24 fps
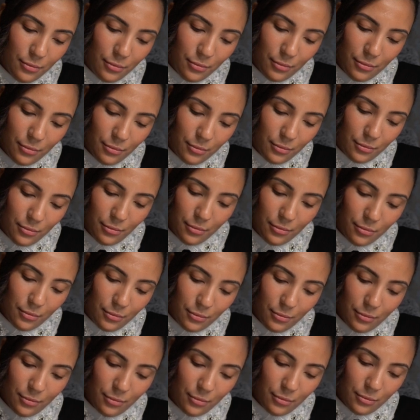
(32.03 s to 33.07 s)

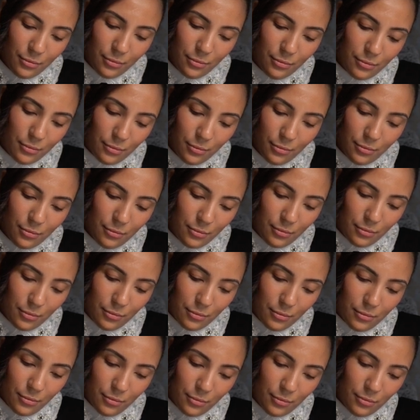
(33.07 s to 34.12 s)

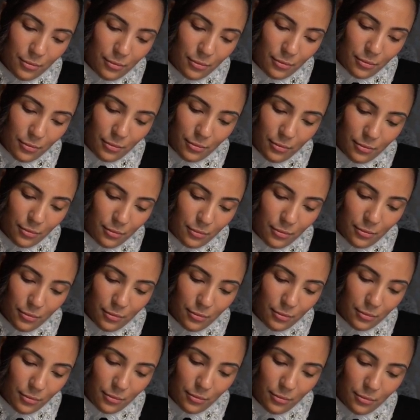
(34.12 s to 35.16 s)

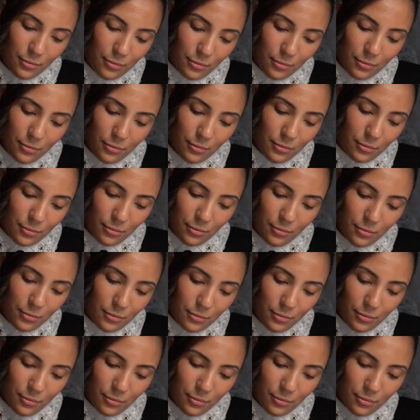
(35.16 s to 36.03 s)
Nothing is said.